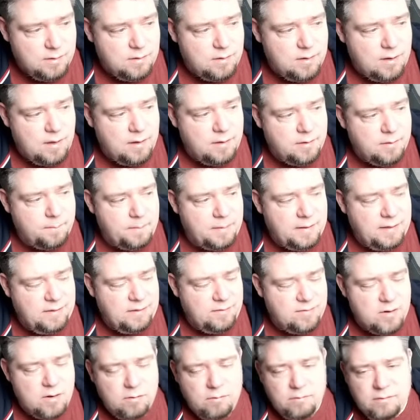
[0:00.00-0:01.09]
And
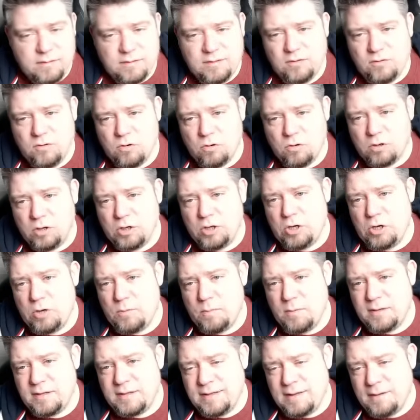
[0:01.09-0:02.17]
please note, this is not
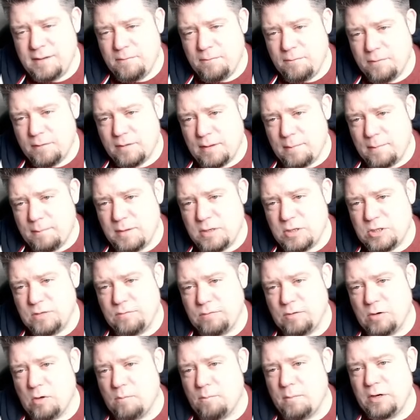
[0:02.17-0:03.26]
cumulative. That means
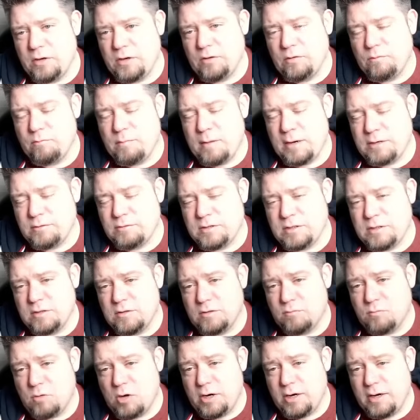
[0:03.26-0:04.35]
you've got magic
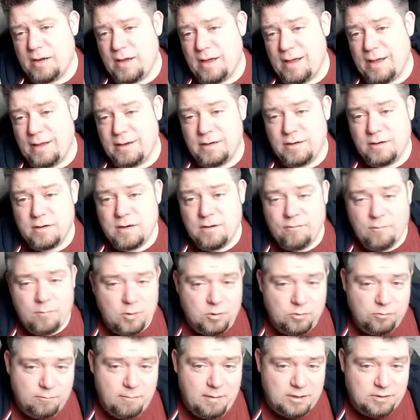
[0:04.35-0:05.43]
resistance 1 and another
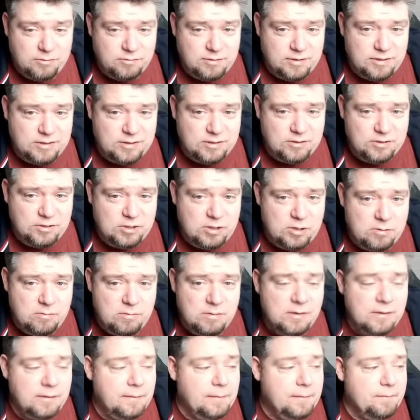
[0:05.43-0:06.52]
model with magic resistance
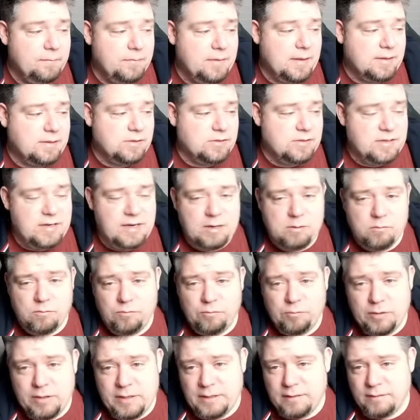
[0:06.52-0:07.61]
2. That doesn't equal
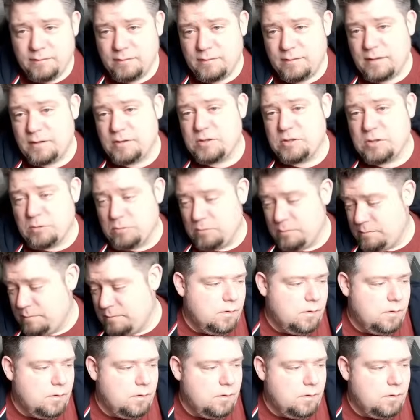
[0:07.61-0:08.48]
3, that is 2.